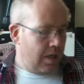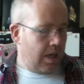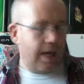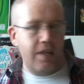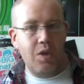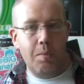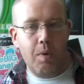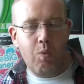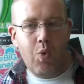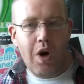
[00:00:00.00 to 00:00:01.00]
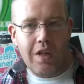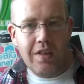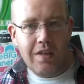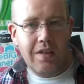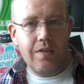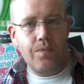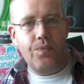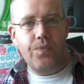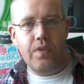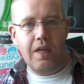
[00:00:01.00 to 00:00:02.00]
And number 1,
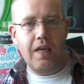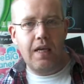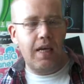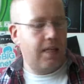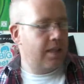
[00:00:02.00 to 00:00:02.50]
and